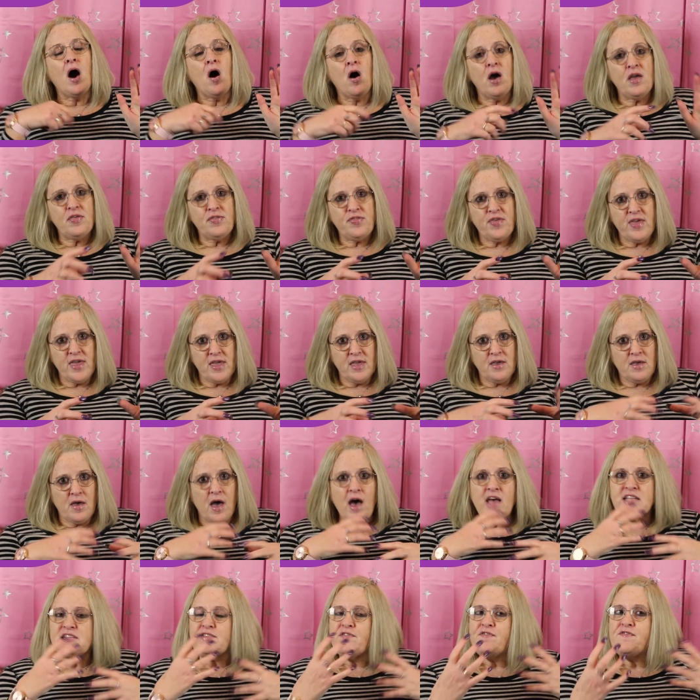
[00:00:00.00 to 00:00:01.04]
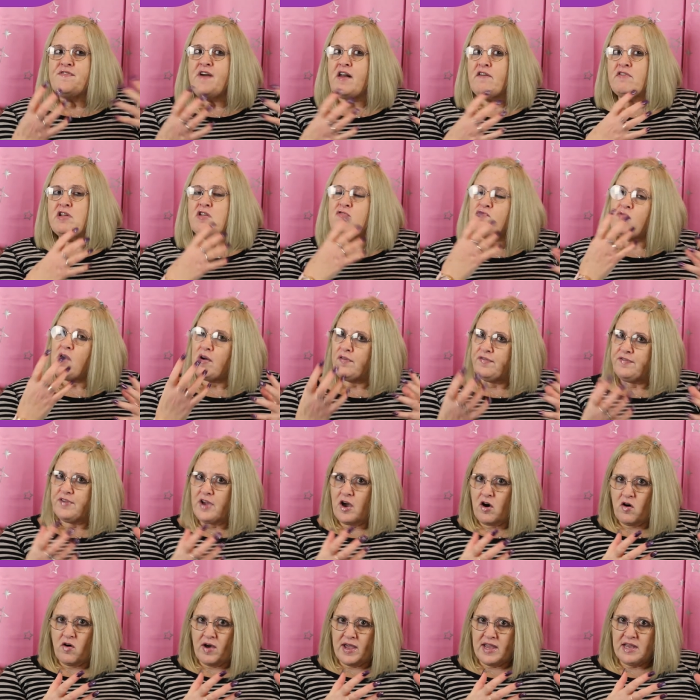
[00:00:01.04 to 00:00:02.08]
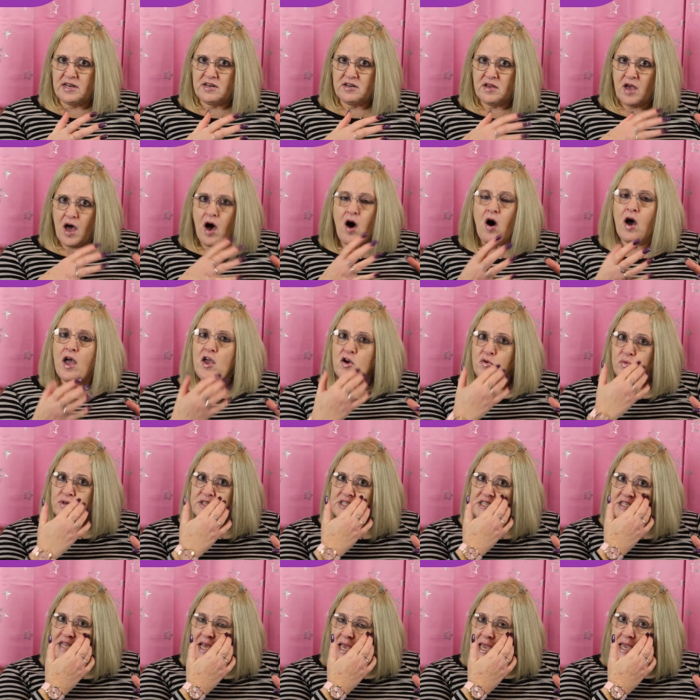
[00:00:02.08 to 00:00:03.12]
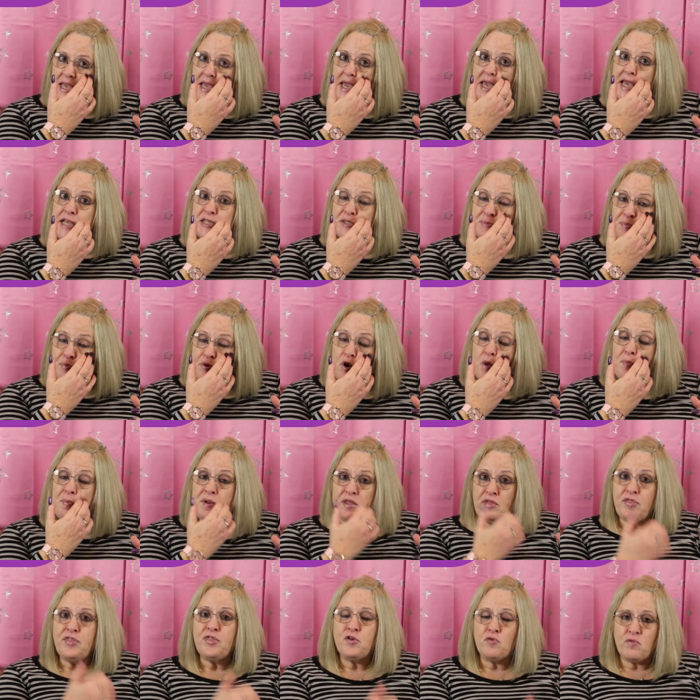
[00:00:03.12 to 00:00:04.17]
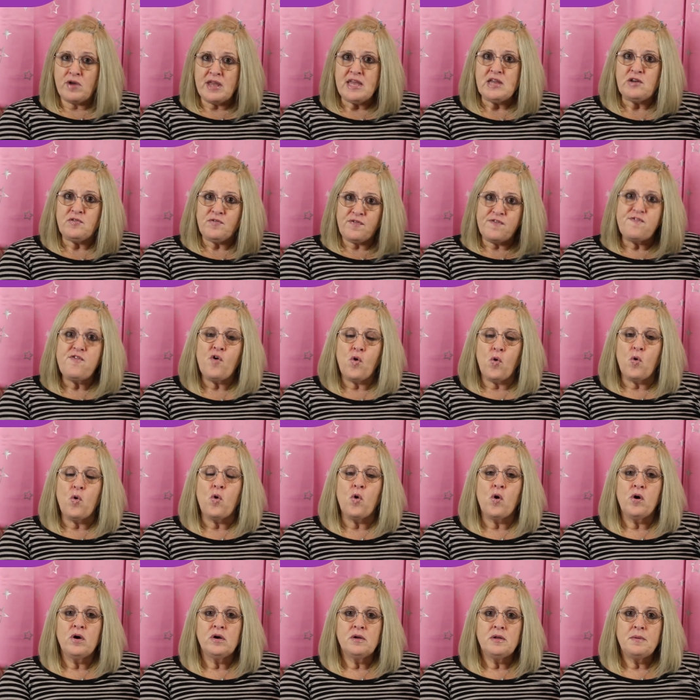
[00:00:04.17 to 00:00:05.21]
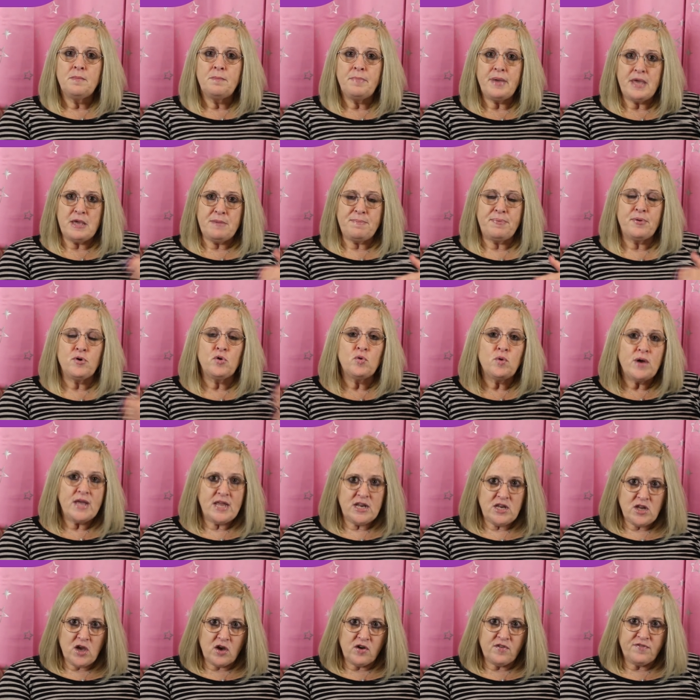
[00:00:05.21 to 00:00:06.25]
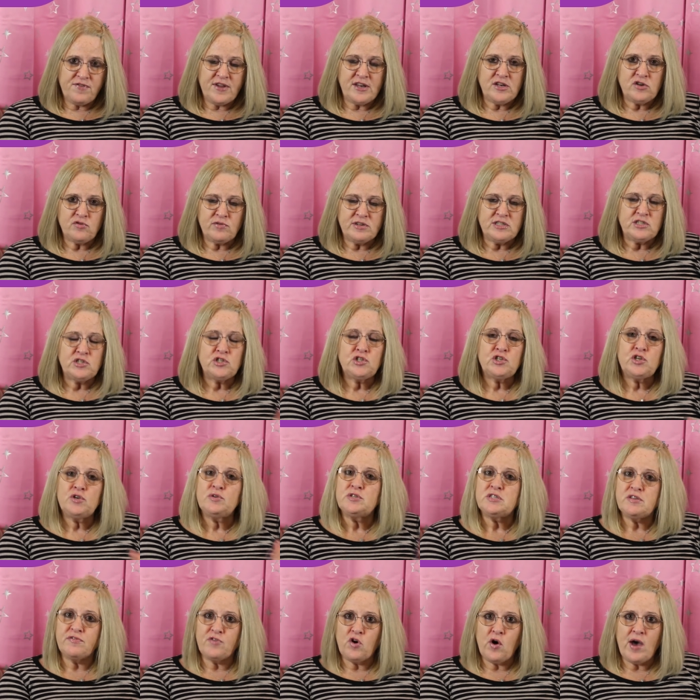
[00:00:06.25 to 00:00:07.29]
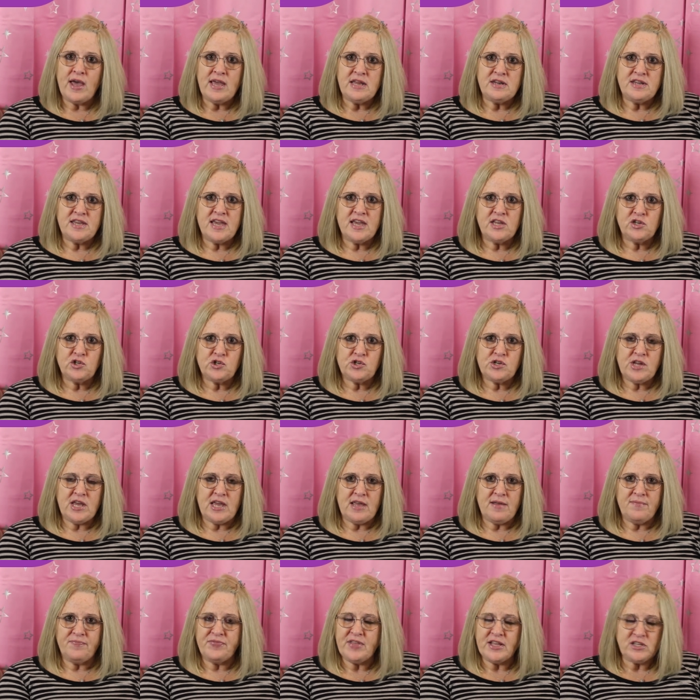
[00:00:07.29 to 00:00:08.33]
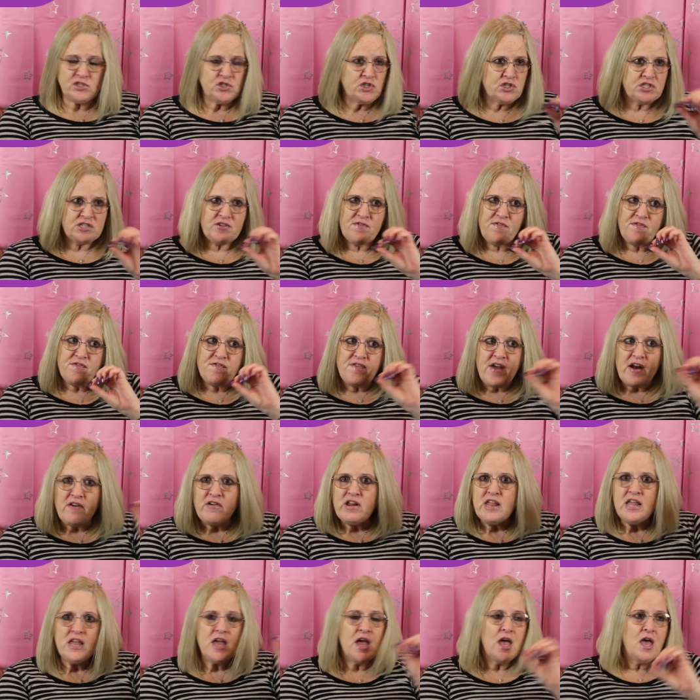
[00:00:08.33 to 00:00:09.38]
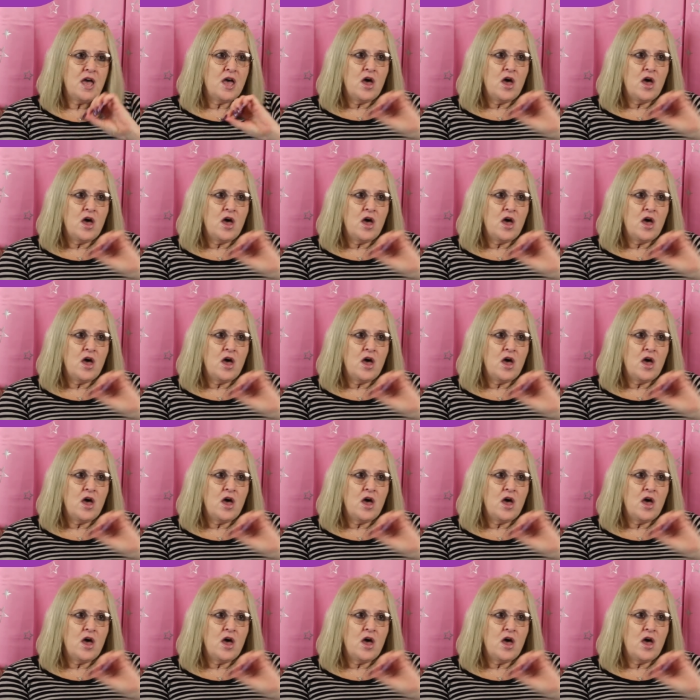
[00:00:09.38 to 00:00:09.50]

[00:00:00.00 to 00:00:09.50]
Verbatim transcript: I think, as a very rough guide, I always say it's probably three in four people in young offender institutes have got ADHD. That's just a very